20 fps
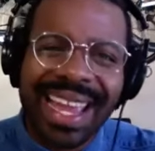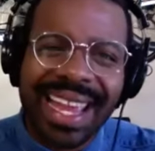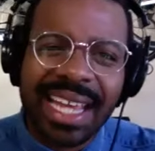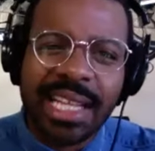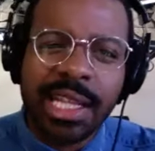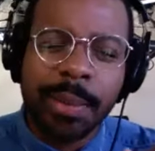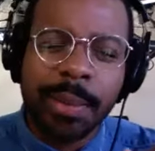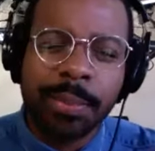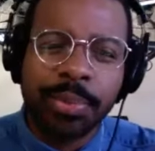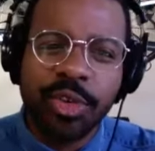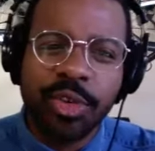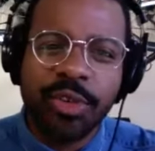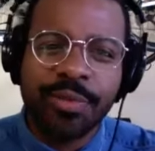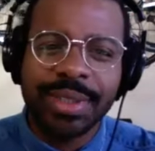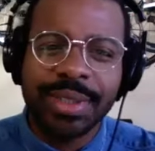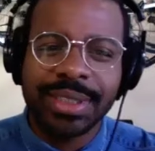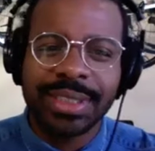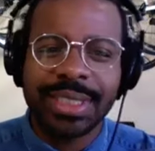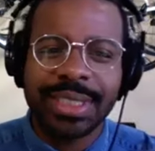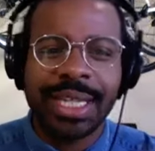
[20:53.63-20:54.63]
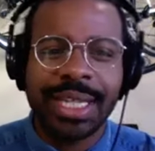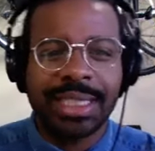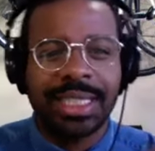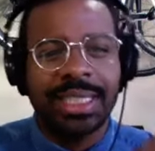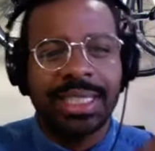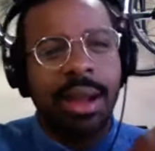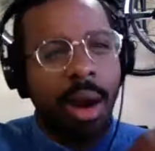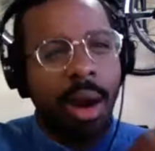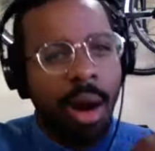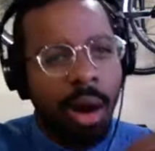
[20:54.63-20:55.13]
in the improvement
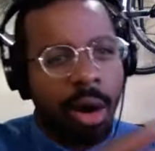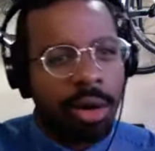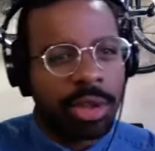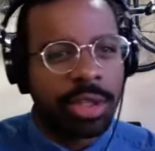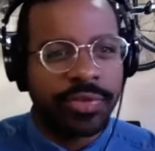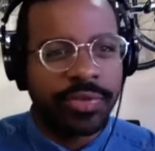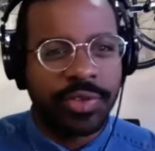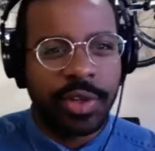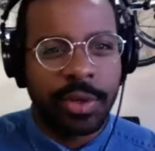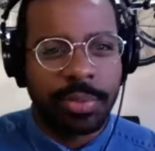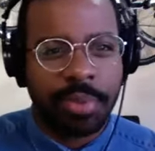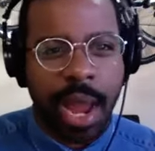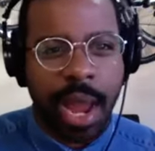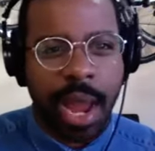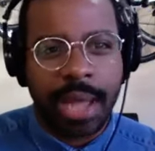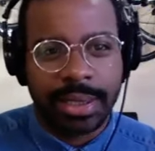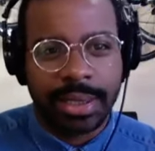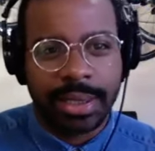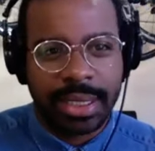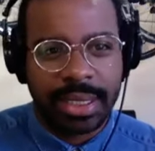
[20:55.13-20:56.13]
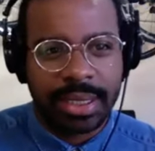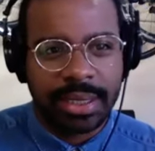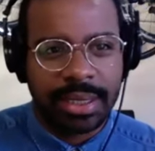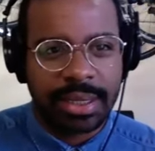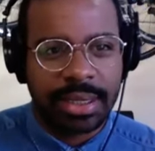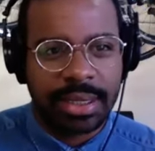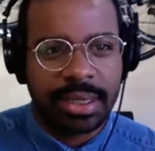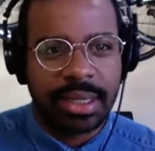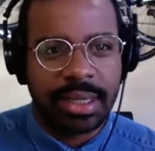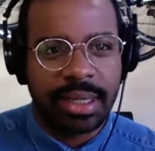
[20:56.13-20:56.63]
section all of your practice